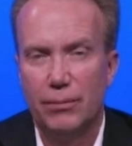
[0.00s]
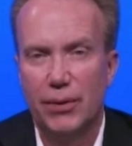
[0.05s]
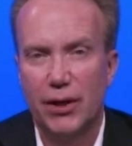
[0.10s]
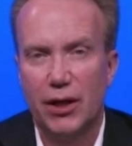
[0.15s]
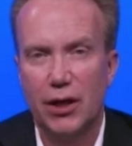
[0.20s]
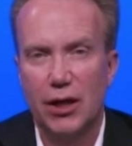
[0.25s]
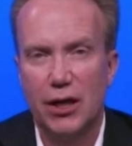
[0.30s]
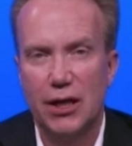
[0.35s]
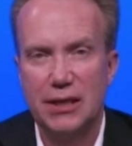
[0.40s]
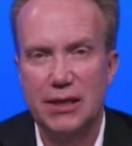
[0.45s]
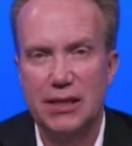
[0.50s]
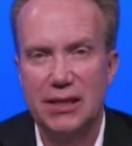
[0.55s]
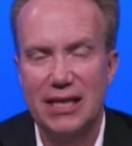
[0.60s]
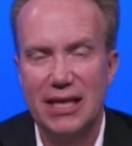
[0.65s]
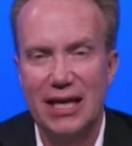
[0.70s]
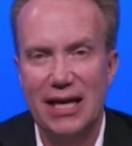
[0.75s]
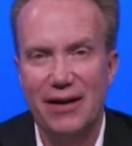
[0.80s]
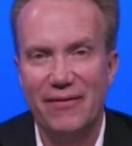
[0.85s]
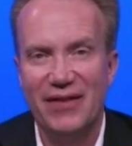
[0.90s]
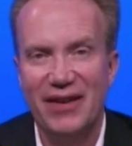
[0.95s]
because
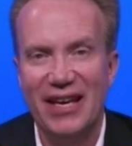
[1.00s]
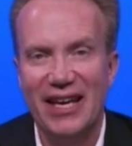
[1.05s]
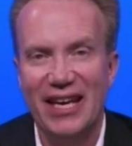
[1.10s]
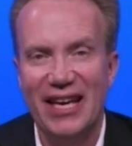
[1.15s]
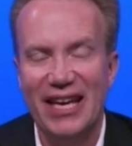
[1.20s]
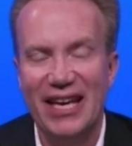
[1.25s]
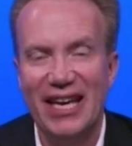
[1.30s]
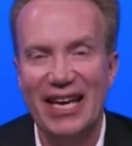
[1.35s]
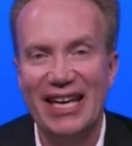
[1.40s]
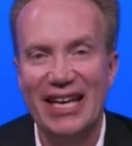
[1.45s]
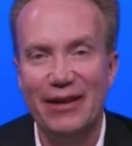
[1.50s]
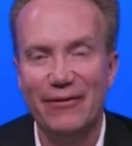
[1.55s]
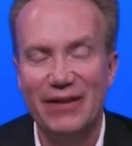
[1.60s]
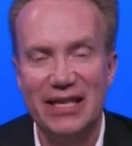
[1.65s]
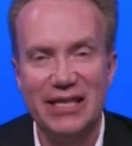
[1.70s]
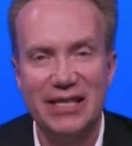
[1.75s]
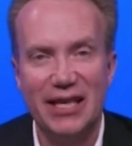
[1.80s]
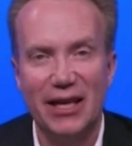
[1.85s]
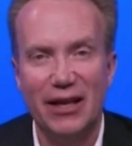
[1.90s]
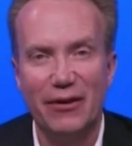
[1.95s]
uh, we
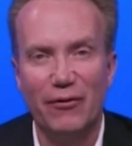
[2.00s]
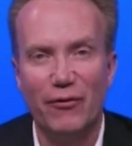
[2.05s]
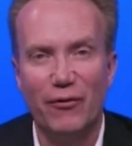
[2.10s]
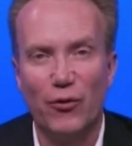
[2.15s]
invested